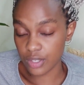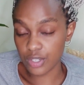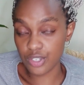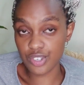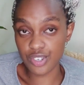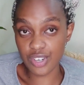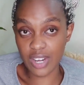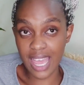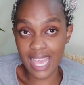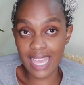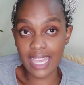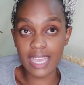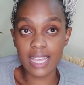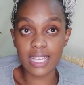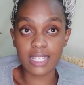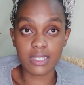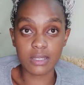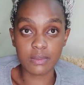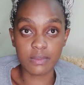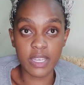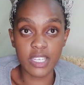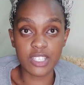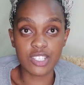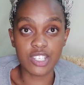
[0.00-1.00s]
try
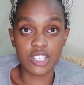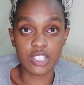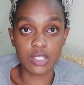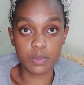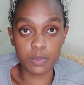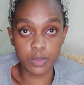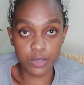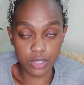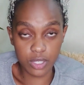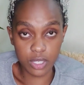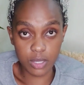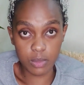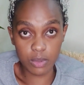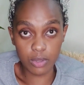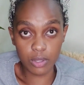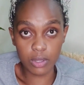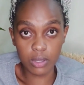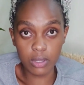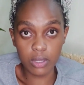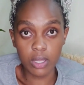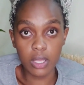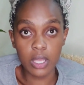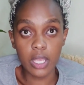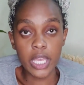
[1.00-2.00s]
as much as
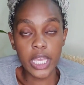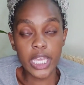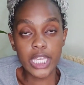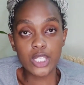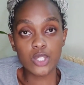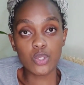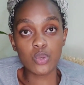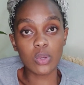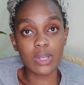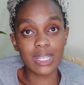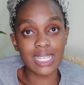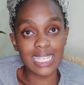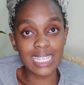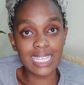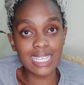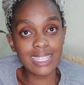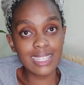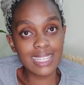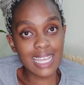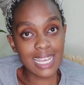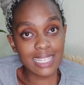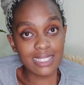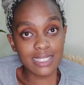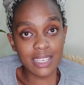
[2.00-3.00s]
possible to clean
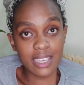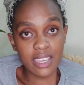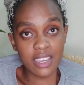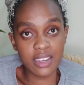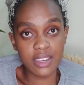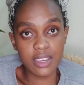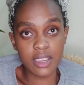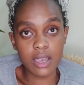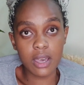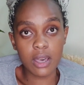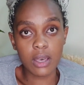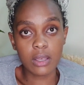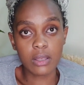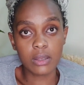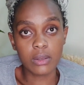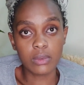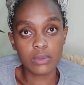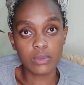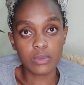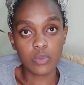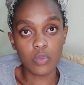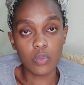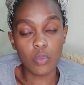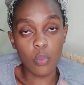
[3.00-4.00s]
that area
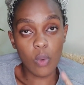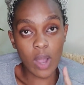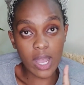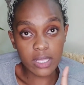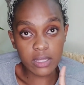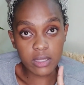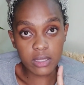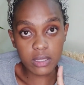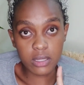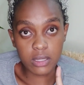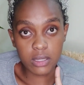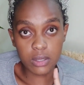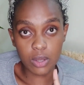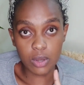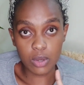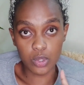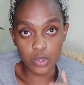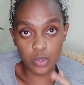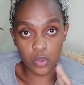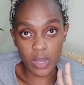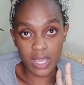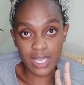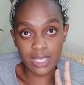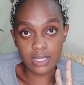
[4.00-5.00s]
once or
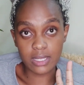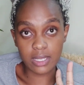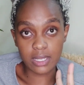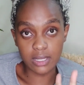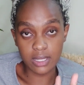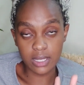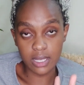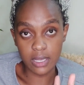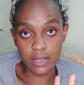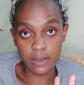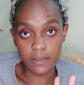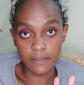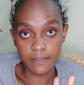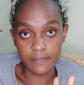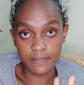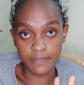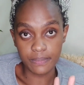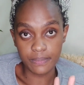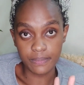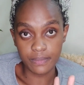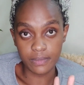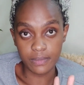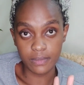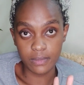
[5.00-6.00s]
twice a day
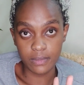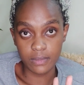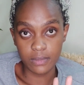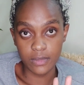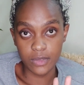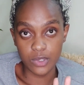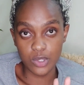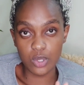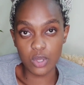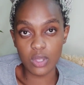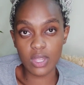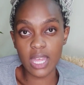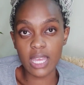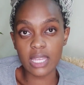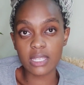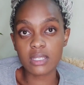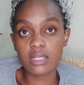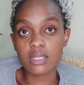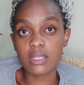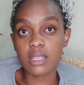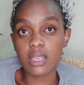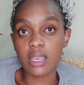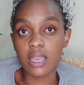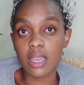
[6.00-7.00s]
so that
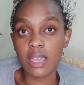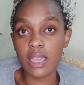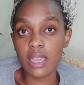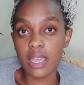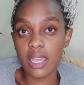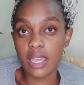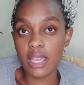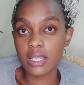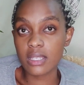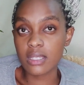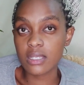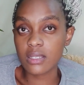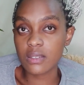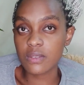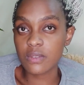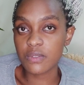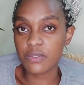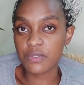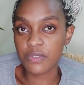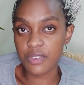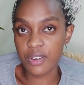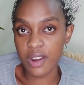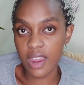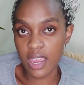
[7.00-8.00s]
it's
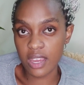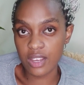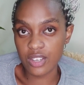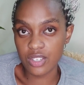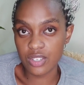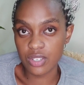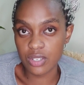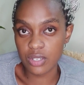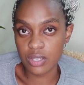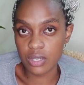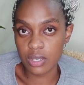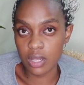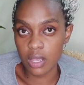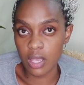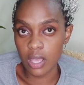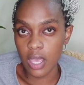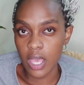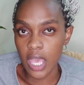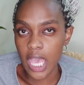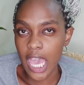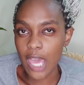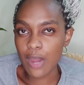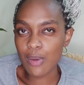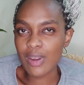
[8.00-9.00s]
fresh.
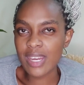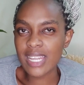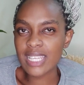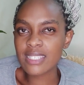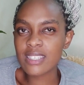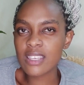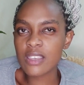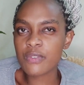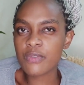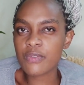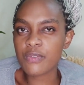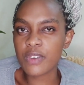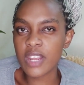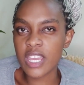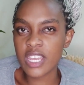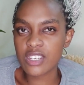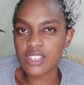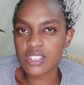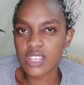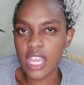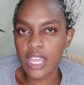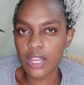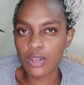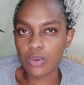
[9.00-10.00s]
And when I say
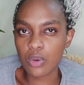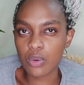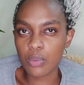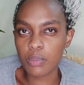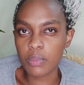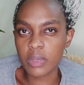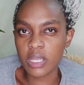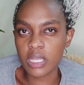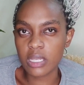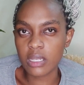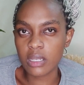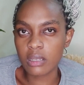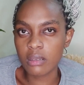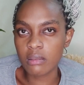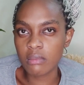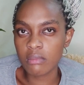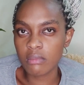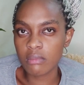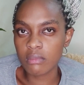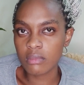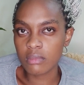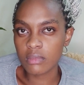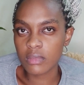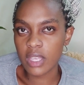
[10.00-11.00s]
fresh, I don't mean
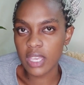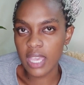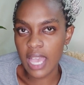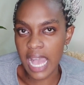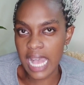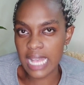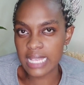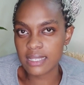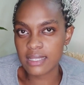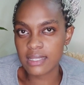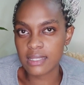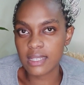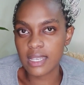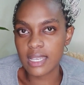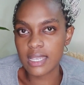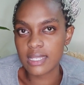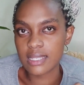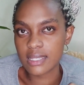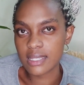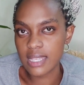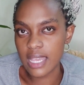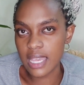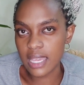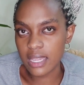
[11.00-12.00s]
it has a
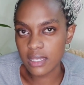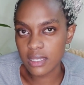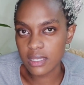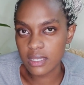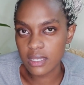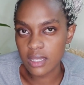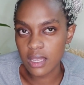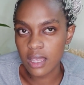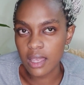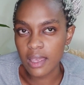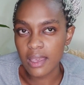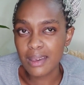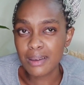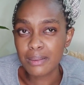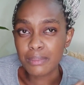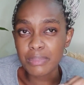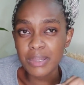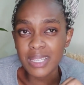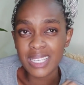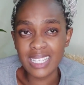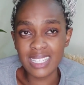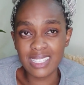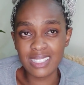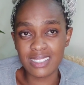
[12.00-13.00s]
scent.
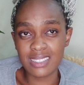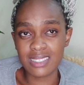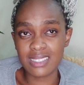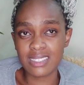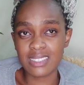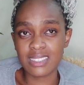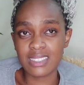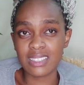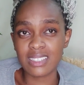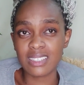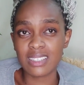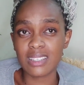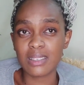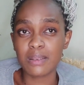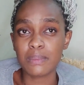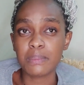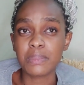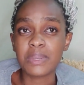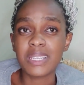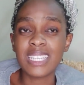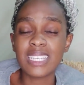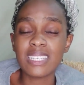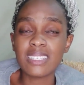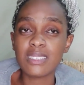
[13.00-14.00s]
Please,
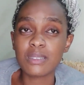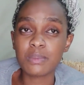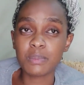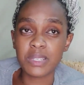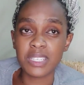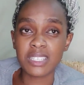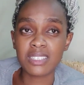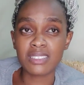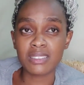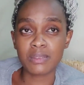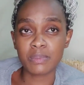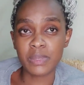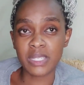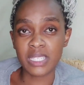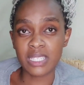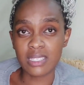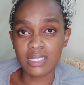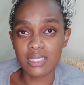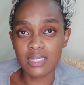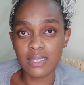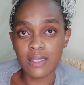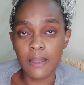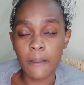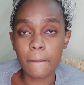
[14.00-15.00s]
please, please,
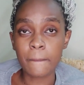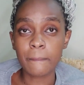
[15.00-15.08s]
please.